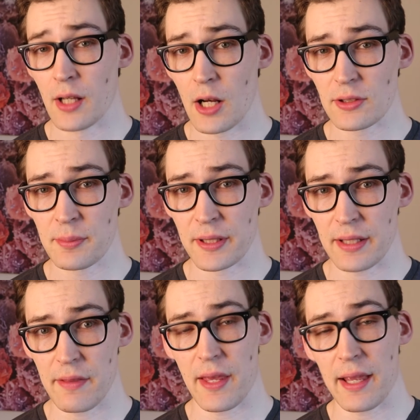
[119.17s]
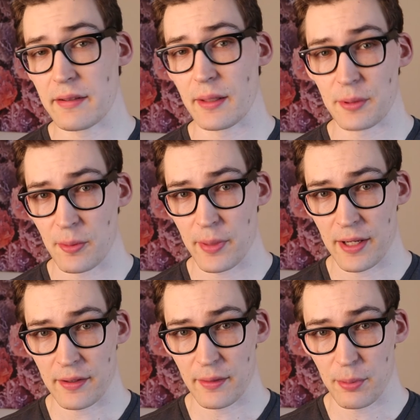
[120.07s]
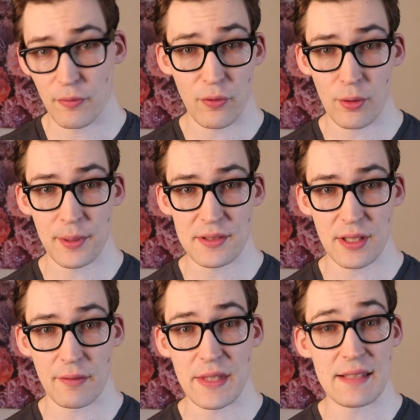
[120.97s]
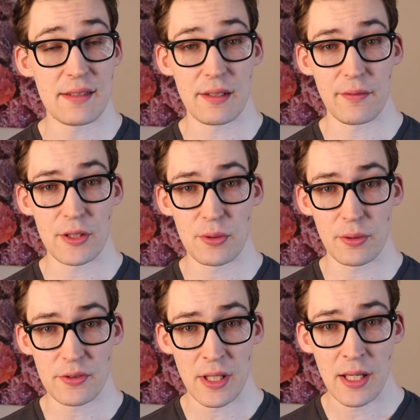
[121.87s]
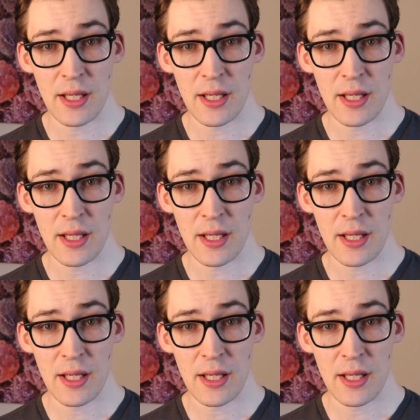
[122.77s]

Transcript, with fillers: Ultimately, they end up comparing the performance of these individuals